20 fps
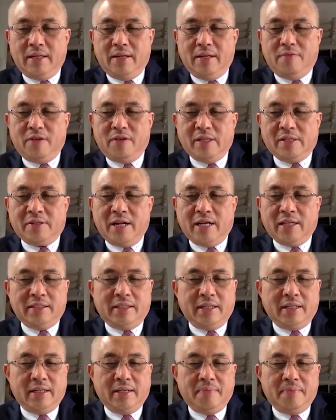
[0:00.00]

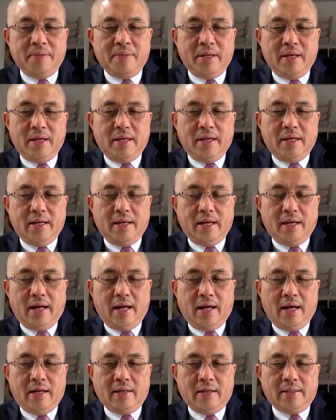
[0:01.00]
infrastructure.
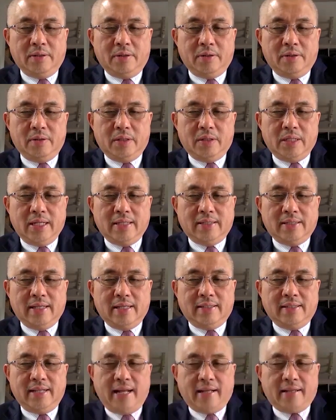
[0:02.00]
So these
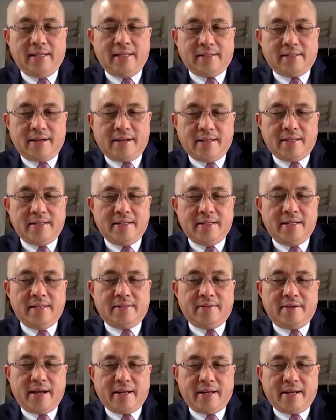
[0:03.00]
are sector
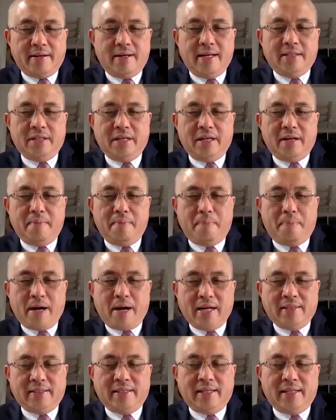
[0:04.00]
strategies, regulation,
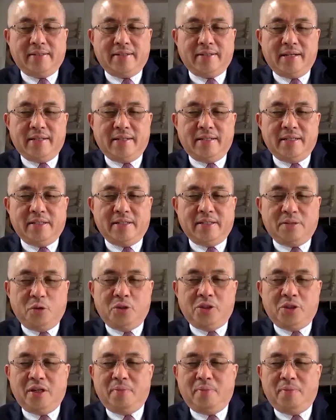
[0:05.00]
pricing strategies,
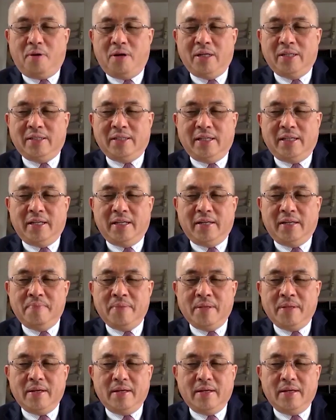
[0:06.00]
social policy.